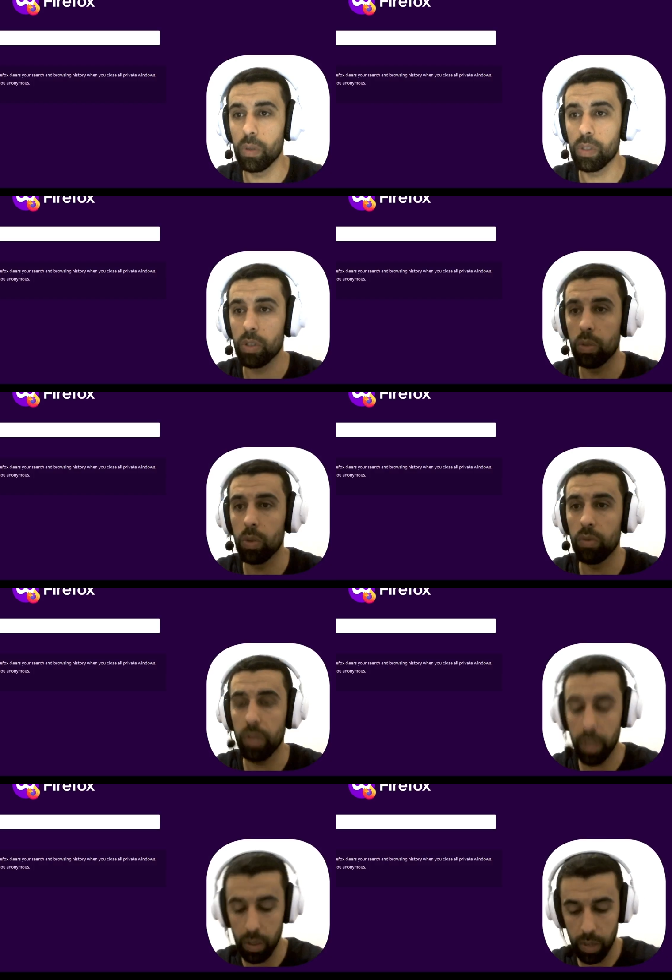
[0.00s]
So let's go
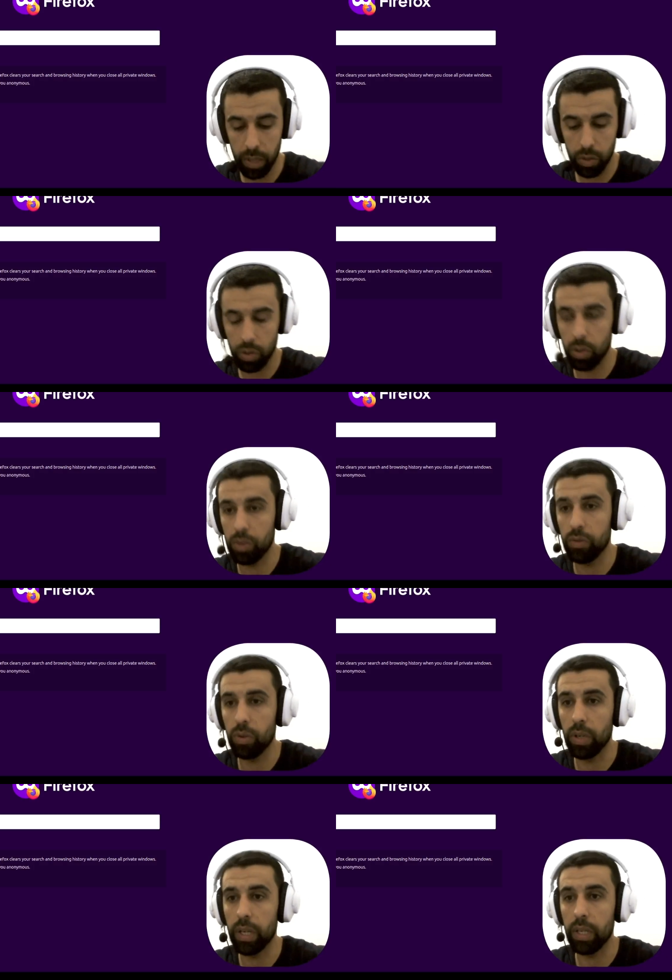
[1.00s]
over here and search
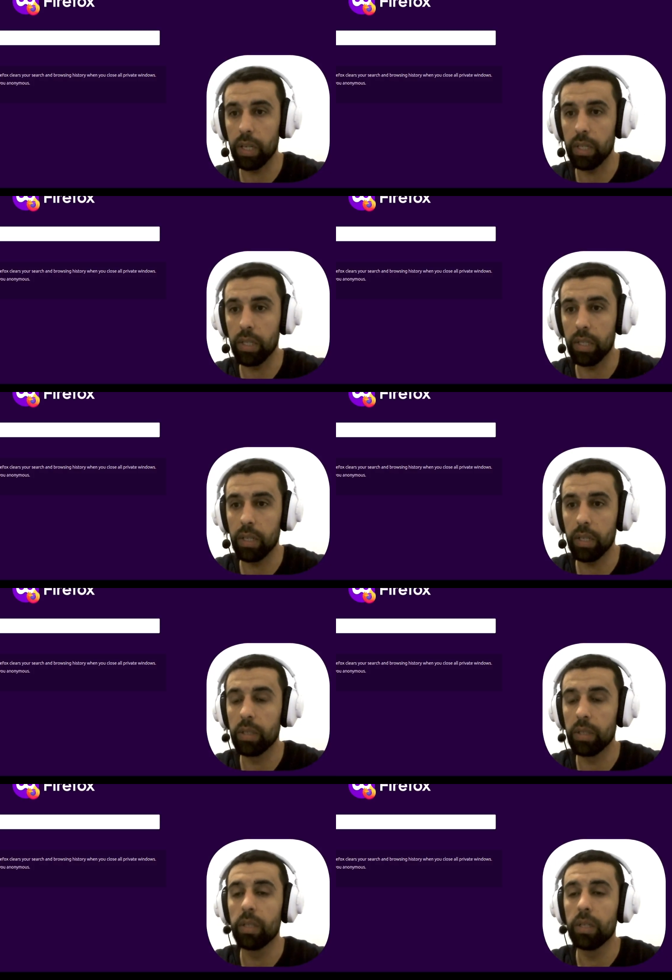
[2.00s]
for
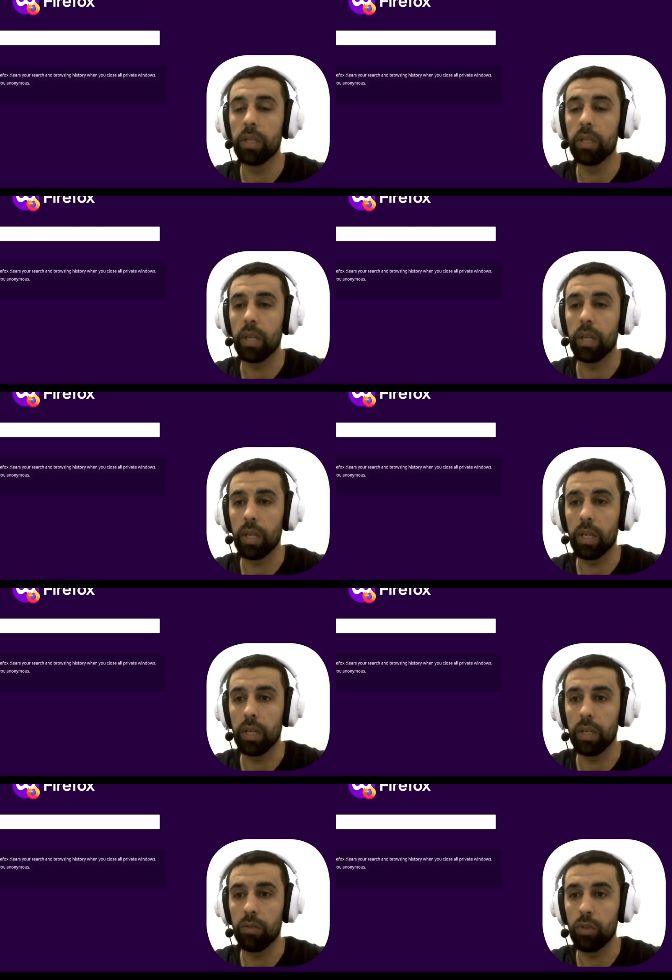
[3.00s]
N8N
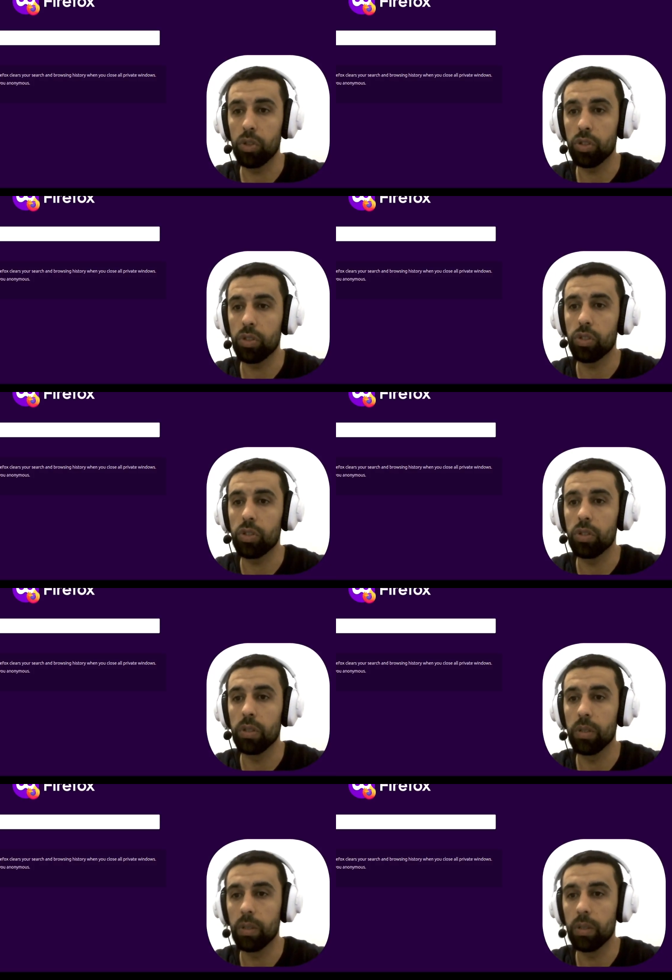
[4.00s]
versions.